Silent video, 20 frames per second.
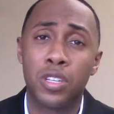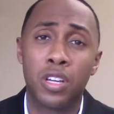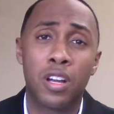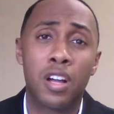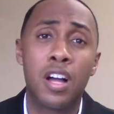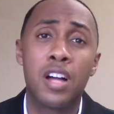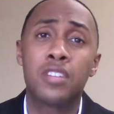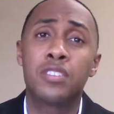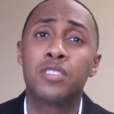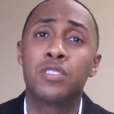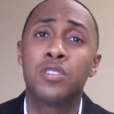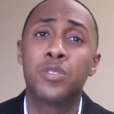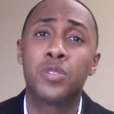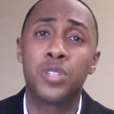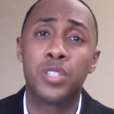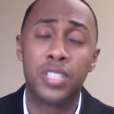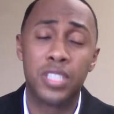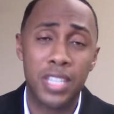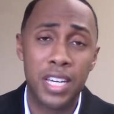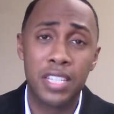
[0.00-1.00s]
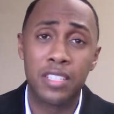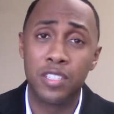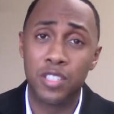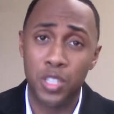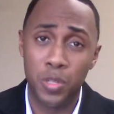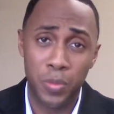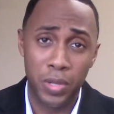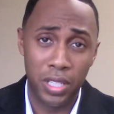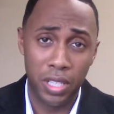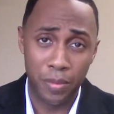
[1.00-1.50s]
the Constitution says it
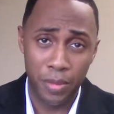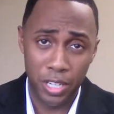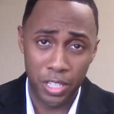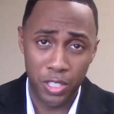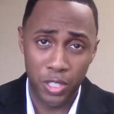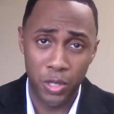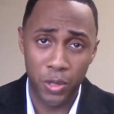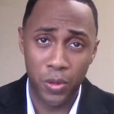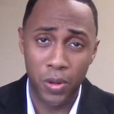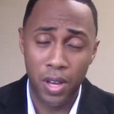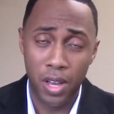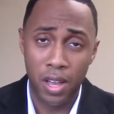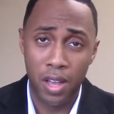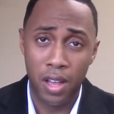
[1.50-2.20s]
should be limited to.